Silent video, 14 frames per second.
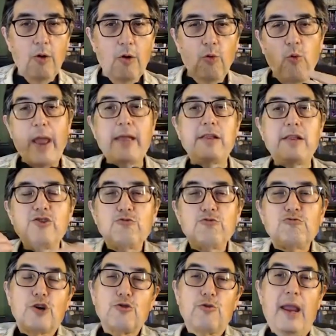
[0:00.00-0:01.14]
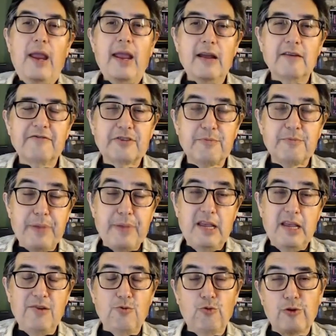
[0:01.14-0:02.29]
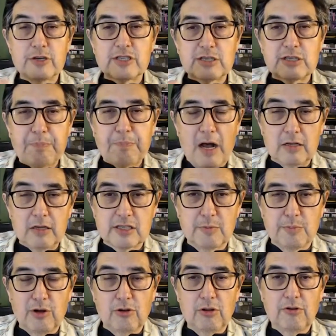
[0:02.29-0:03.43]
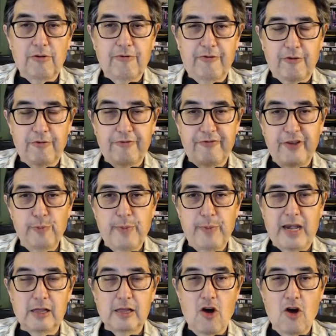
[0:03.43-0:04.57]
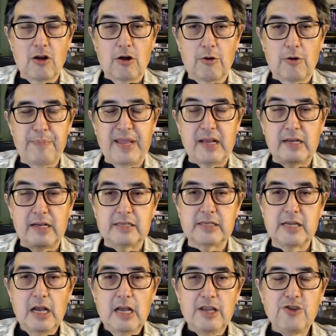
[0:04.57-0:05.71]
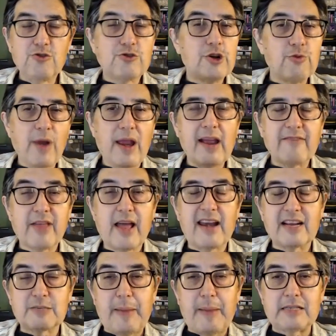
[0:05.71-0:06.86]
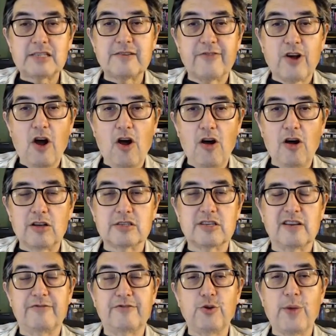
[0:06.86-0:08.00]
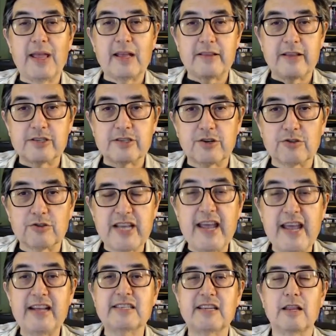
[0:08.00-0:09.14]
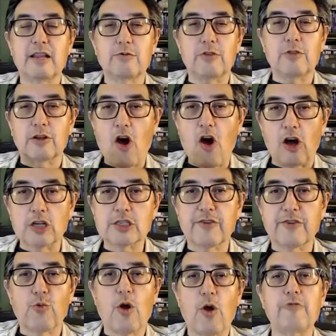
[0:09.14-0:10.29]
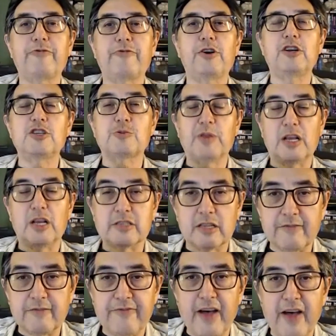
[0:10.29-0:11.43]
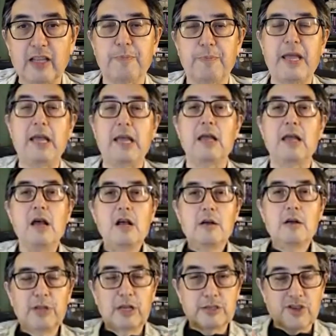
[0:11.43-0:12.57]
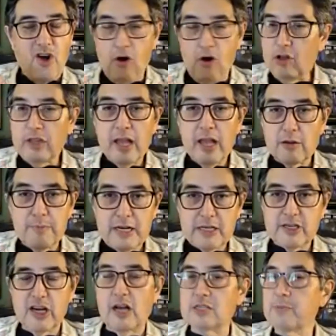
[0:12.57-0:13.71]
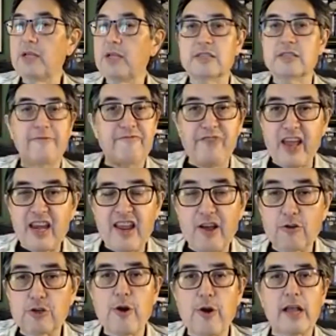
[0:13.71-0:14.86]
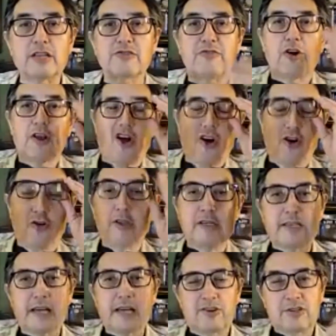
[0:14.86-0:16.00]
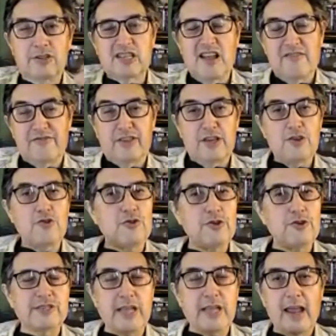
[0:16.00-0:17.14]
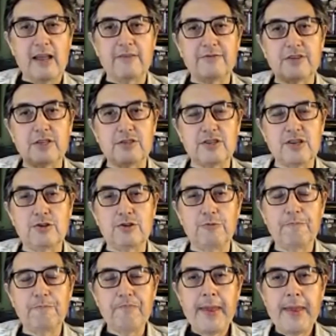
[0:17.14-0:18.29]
When you don't have to be responsible for film any longer because you don't have that expensive cost of doing additional takes and the, the cost of the raw footage plus the developing plus all the other mishigas plus the video transfer and all this other stuff that you used to have to do